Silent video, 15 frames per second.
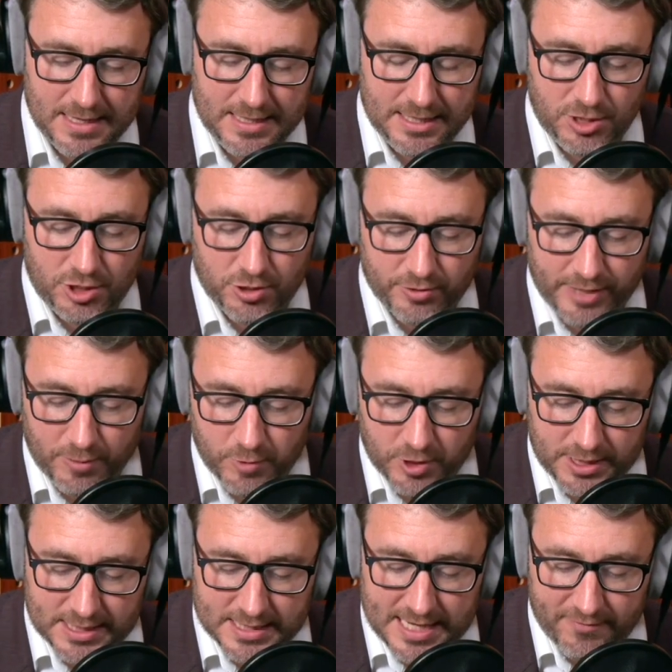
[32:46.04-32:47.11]
ensuring
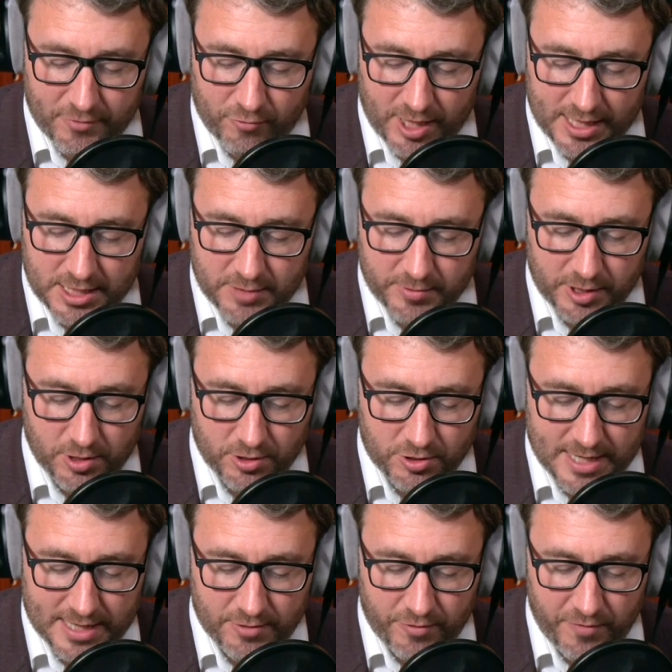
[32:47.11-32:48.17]
workers have a right to a
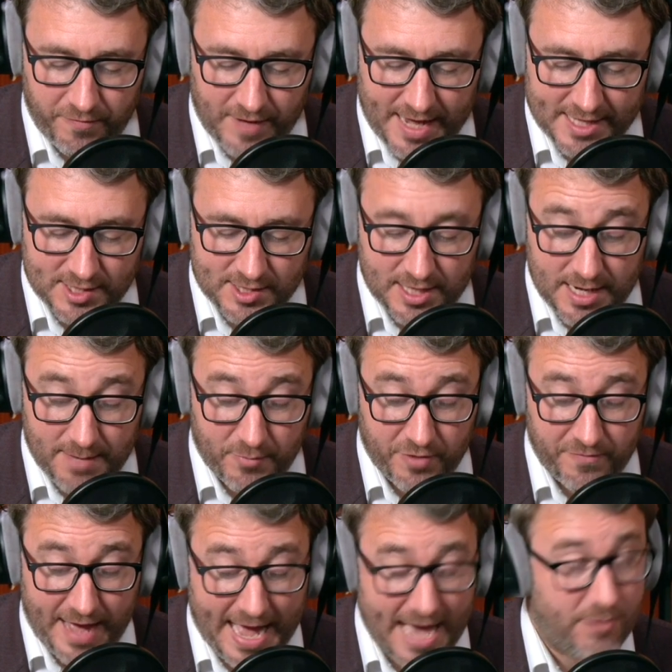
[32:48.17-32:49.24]
contract that reflects the number
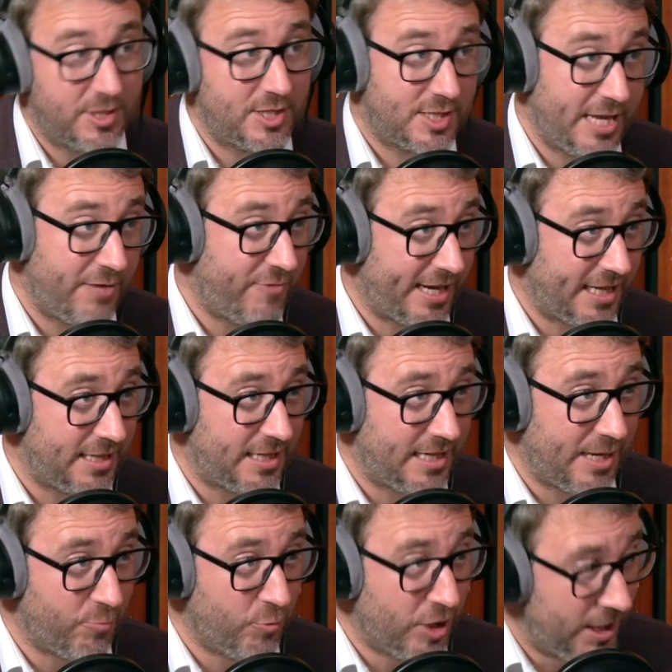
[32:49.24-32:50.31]
of hours they
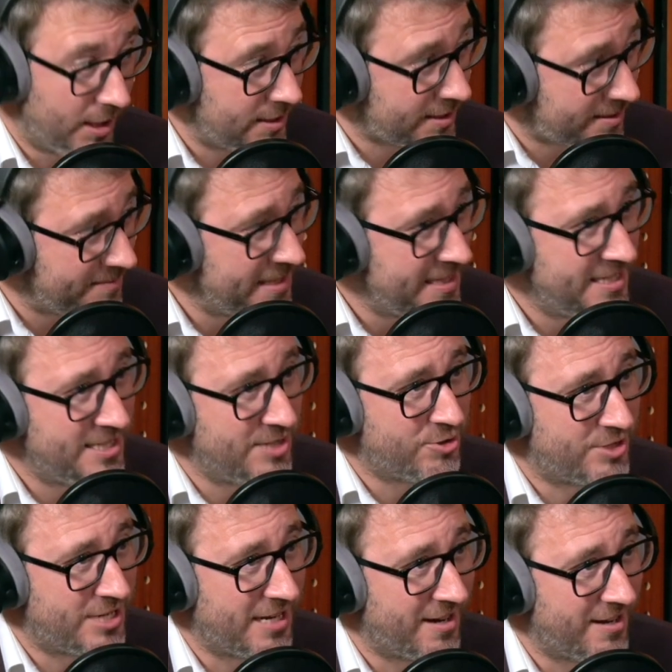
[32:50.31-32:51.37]
regularly work.
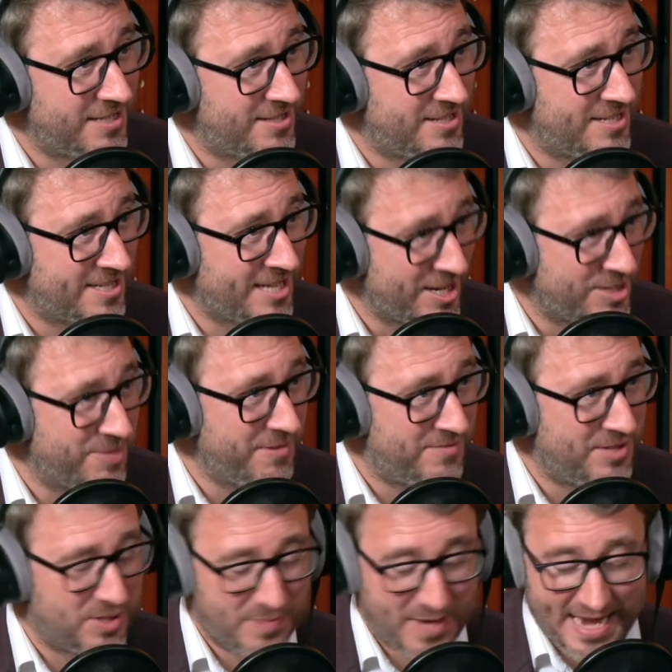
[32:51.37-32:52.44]
Interesting in light of the discussion we've
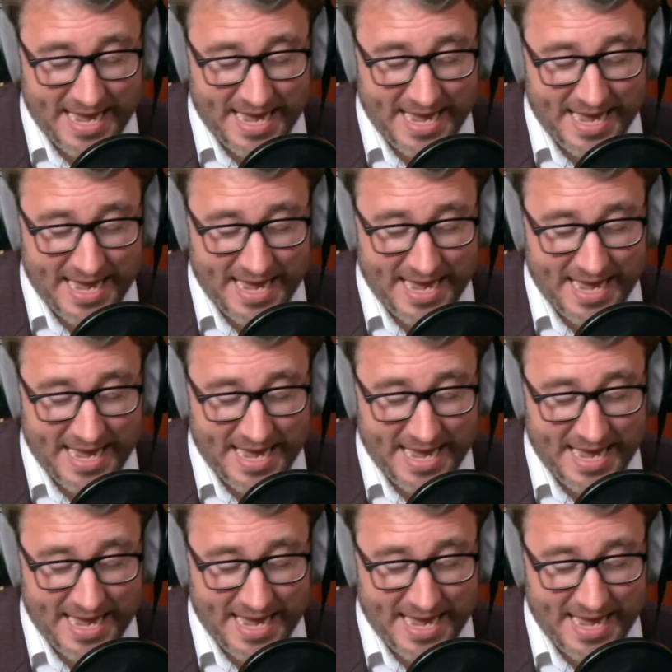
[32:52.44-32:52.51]
just been